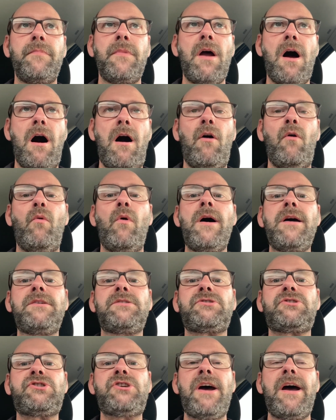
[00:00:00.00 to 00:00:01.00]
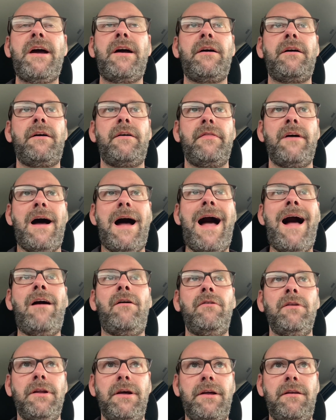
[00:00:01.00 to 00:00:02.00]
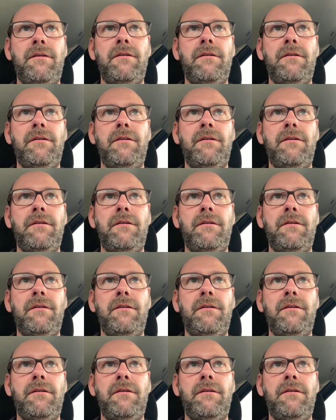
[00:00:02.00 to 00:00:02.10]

always check the outlet